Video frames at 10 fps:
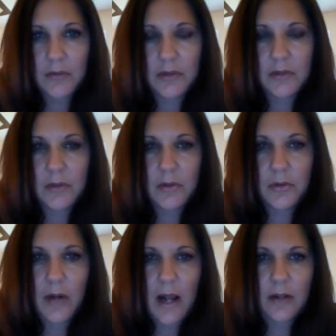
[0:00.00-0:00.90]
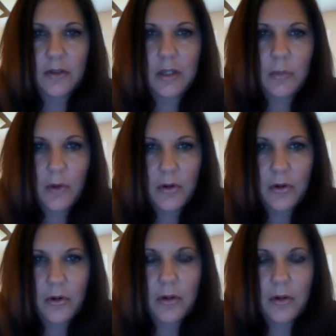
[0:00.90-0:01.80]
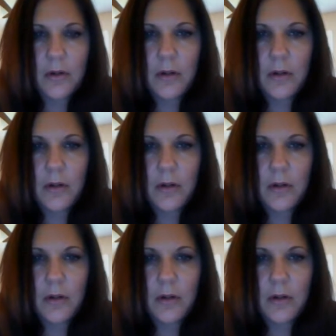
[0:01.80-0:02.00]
is if you are actually a broker,